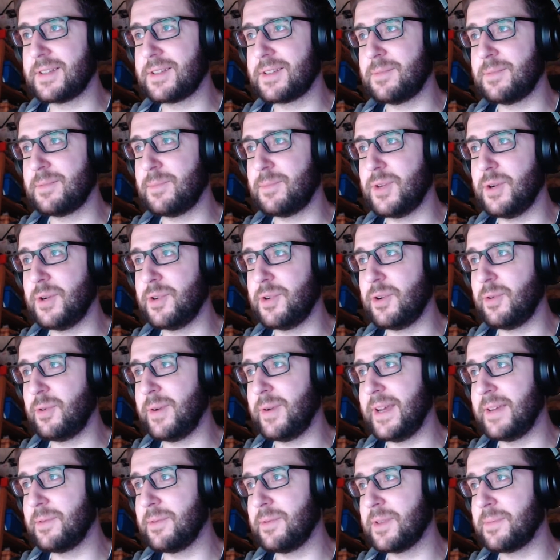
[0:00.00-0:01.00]
blow you
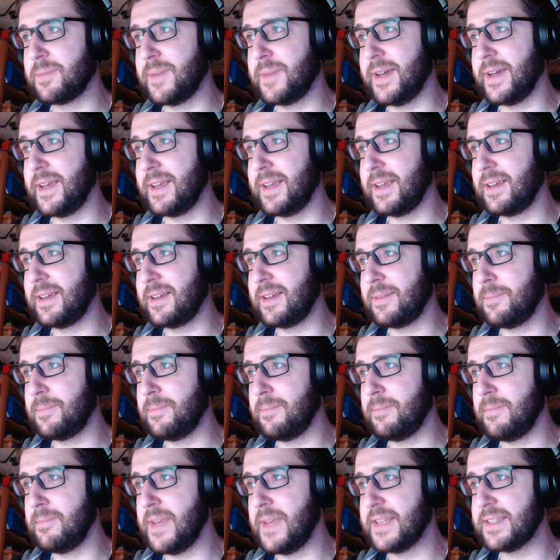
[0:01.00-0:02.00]
away with my
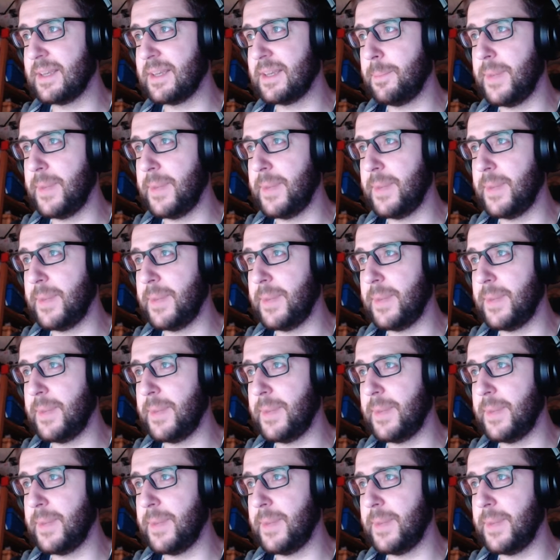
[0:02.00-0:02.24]
amazing